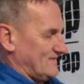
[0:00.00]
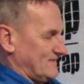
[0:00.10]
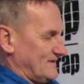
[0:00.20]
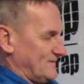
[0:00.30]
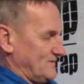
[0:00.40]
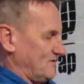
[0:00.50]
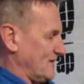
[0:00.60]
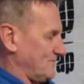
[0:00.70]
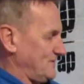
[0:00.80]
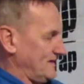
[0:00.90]
the
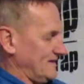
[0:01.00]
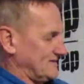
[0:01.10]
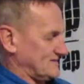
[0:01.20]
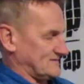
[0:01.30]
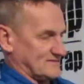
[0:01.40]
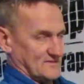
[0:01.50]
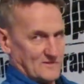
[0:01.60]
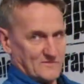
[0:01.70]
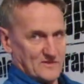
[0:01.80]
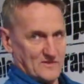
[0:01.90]
WRB to
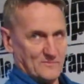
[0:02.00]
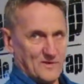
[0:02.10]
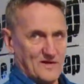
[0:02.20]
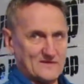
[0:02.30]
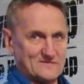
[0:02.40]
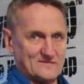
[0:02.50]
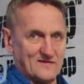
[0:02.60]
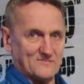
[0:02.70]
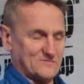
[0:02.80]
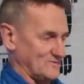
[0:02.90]
the block
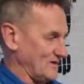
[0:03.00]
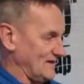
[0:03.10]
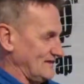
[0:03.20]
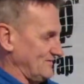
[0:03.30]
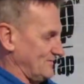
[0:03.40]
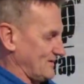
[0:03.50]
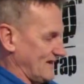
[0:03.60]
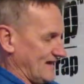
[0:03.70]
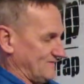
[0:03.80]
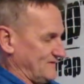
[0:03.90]
itself. And we're going to leave about a
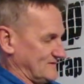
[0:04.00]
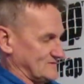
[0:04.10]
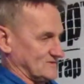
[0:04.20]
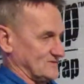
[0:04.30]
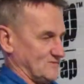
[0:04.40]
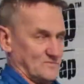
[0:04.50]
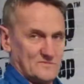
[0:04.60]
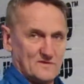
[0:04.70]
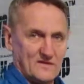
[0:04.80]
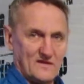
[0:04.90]
½ inch or so
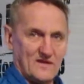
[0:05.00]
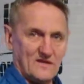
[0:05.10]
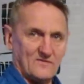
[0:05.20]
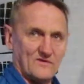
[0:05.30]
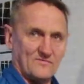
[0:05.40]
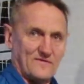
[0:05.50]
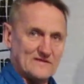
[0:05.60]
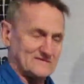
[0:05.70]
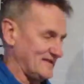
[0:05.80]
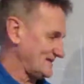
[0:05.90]
in order to
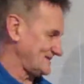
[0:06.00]
fasten that